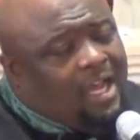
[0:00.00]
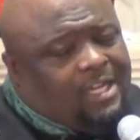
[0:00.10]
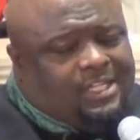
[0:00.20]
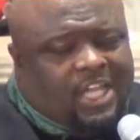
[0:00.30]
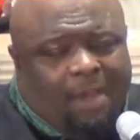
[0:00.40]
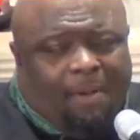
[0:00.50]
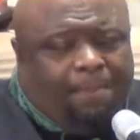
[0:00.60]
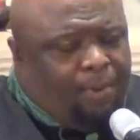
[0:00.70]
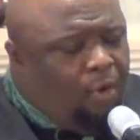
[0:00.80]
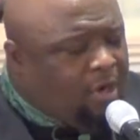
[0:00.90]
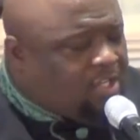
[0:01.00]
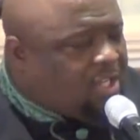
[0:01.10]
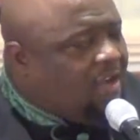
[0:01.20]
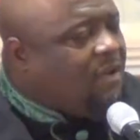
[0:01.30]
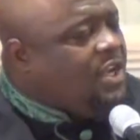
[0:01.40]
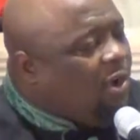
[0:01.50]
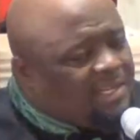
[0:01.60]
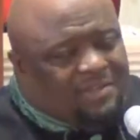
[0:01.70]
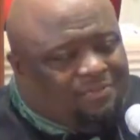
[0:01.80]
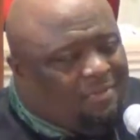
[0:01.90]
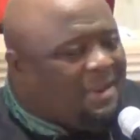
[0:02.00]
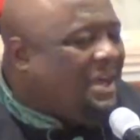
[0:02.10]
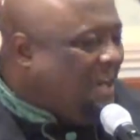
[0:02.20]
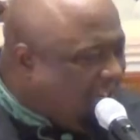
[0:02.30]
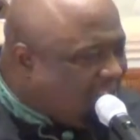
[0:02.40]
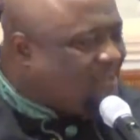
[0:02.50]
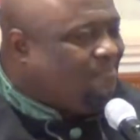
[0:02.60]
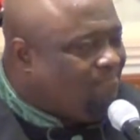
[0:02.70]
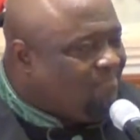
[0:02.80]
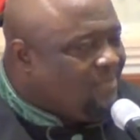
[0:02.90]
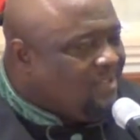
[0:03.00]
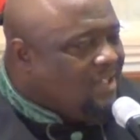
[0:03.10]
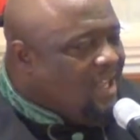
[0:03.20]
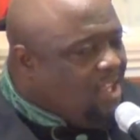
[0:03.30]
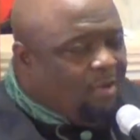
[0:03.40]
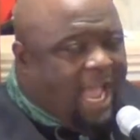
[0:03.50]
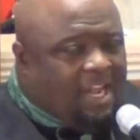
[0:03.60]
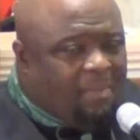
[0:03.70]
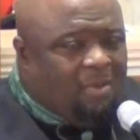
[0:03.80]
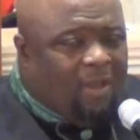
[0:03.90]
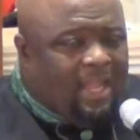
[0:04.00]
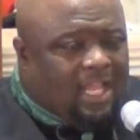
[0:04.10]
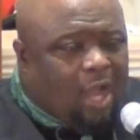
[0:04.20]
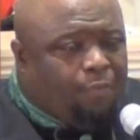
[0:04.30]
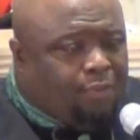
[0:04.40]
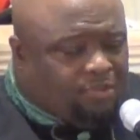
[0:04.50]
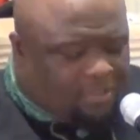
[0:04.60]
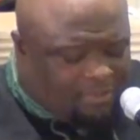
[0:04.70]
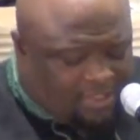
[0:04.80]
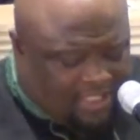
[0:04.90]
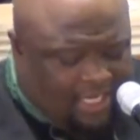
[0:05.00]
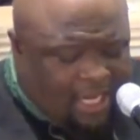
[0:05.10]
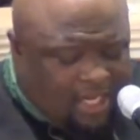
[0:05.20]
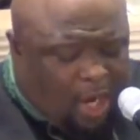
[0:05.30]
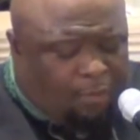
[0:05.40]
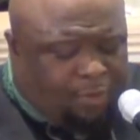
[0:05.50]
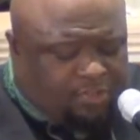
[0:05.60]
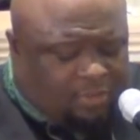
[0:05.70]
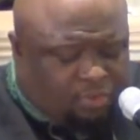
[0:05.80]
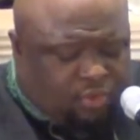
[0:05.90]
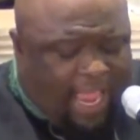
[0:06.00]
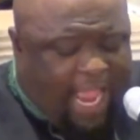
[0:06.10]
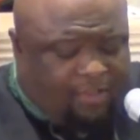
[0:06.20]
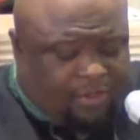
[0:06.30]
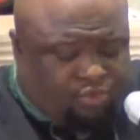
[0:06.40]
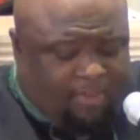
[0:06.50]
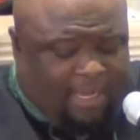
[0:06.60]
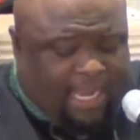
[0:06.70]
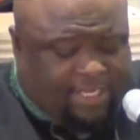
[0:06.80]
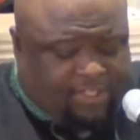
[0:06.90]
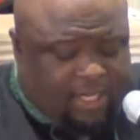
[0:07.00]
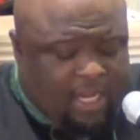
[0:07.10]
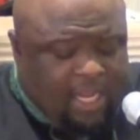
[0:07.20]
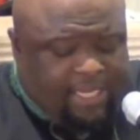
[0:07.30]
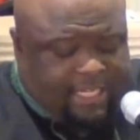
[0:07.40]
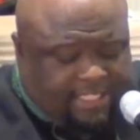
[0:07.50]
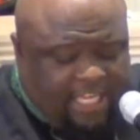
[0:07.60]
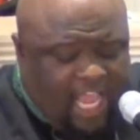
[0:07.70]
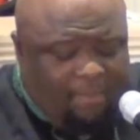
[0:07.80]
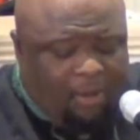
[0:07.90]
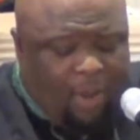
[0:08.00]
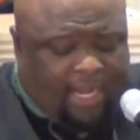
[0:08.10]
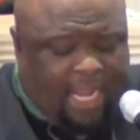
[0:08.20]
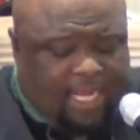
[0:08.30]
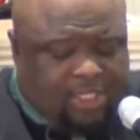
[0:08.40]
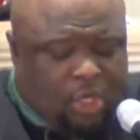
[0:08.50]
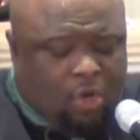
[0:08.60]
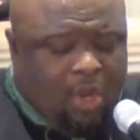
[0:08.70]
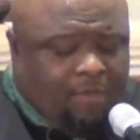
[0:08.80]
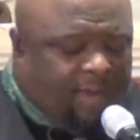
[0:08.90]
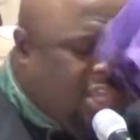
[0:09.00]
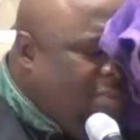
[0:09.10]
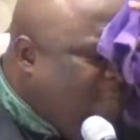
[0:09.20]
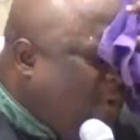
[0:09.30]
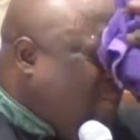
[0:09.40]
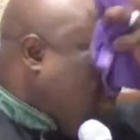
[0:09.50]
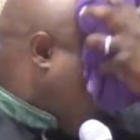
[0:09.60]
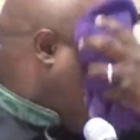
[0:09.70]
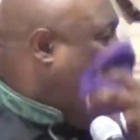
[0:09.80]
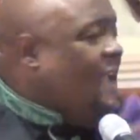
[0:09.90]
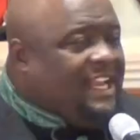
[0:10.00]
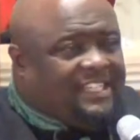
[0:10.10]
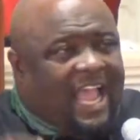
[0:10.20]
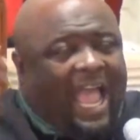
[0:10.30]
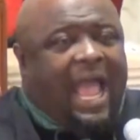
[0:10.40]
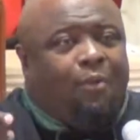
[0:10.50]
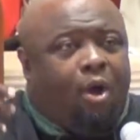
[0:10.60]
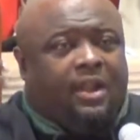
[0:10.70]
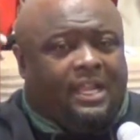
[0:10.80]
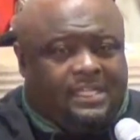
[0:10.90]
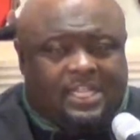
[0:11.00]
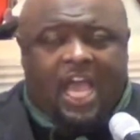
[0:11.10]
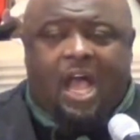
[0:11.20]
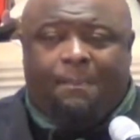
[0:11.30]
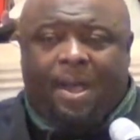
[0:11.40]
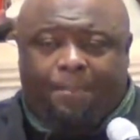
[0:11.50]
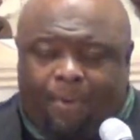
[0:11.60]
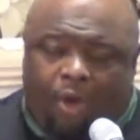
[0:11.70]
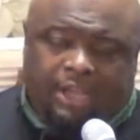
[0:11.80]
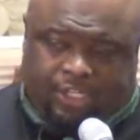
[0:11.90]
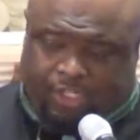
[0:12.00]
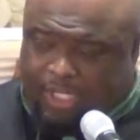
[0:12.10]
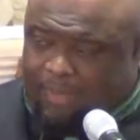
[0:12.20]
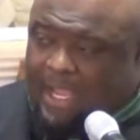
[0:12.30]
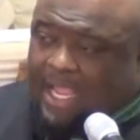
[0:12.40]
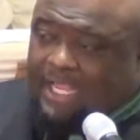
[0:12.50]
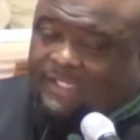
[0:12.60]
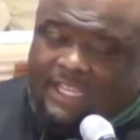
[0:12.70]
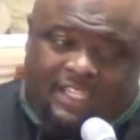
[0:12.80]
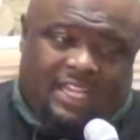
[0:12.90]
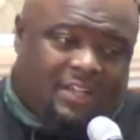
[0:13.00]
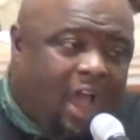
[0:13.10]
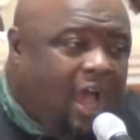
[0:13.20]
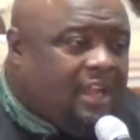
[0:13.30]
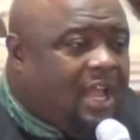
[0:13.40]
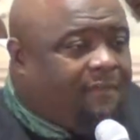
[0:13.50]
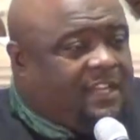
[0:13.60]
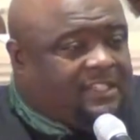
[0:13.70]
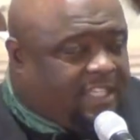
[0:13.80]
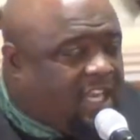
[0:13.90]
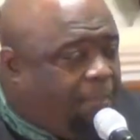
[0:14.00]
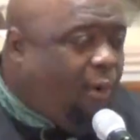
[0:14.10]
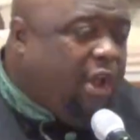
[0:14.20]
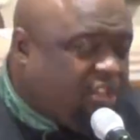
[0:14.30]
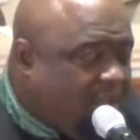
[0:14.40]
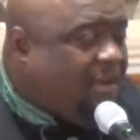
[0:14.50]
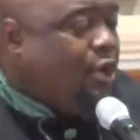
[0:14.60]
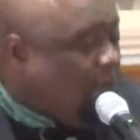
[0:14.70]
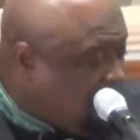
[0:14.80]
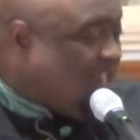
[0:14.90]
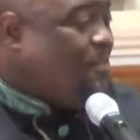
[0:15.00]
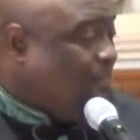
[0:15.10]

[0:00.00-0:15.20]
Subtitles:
a double portion of anointing from God? You got to be willing to go through some trials and tribulation. He said, tell me what can I do for you before I'm taking away. He said, I want a double portion. It's hard enough just to get a portion of anointing.